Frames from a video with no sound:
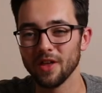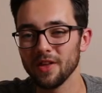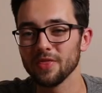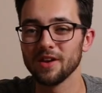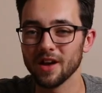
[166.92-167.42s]

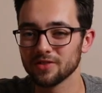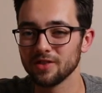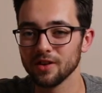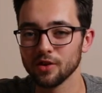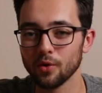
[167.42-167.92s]
Then the next
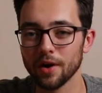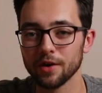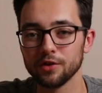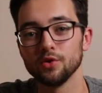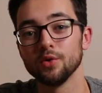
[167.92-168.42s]
thing you'll want
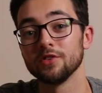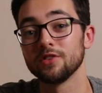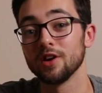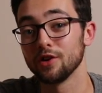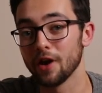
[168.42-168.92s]
to do is
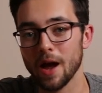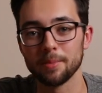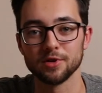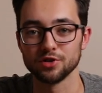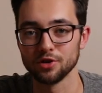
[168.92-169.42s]
set your
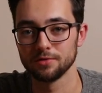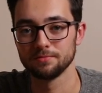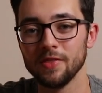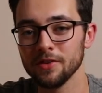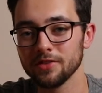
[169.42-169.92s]
aperture.
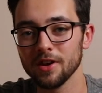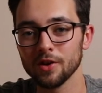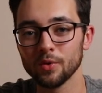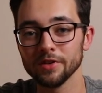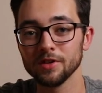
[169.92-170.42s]
And this
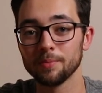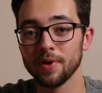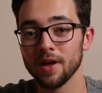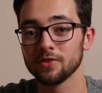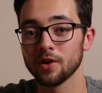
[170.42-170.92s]
setting really
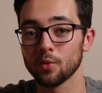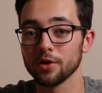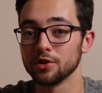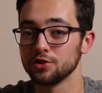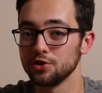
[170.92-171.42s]
depends on
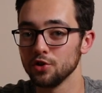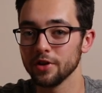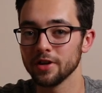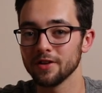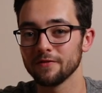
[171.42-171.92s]
what you're
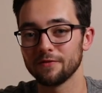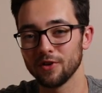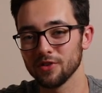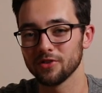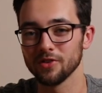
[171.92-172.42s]
shooting.
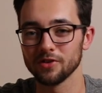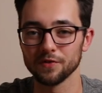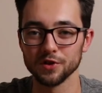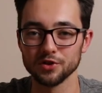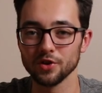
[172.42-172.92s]
For instance,
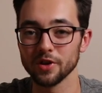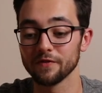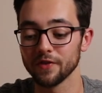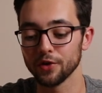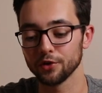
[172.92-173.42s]
if you're shooting a
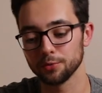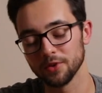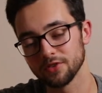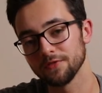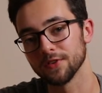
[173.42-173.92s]
very
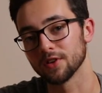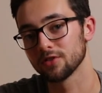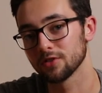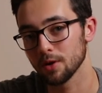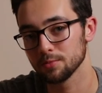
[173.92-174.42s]
specific
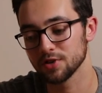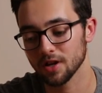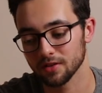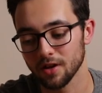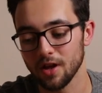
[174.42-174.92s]

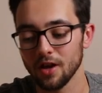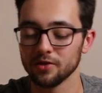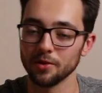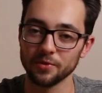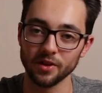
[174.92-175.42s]
subject,
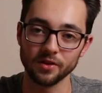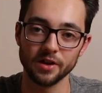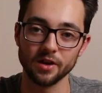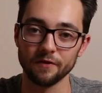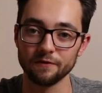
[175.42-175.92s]
something
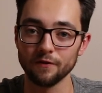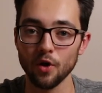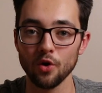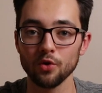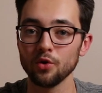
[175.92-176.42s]
like a
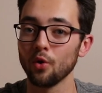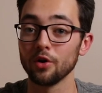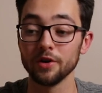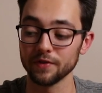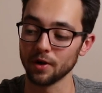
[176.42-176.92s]
phone
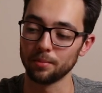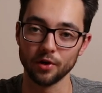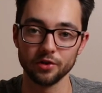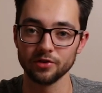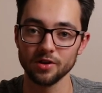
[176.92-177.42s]
or even a
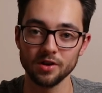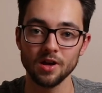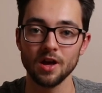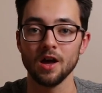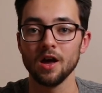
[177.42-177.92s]

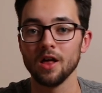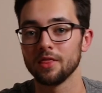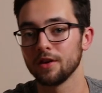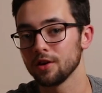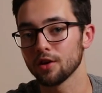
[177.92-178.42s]
person,
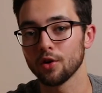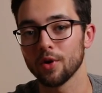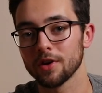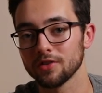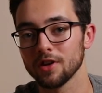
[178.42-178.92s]
then you're gonna
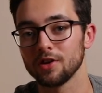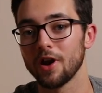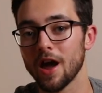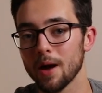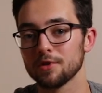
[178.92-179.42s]
wanna set
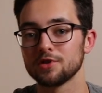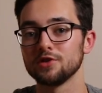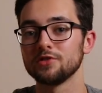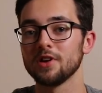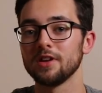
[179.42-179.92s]
your
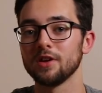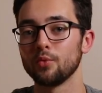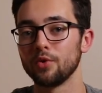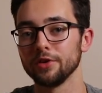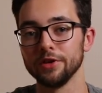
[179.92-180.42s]
aperture setting
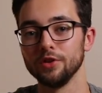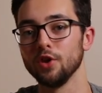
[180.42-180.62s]
really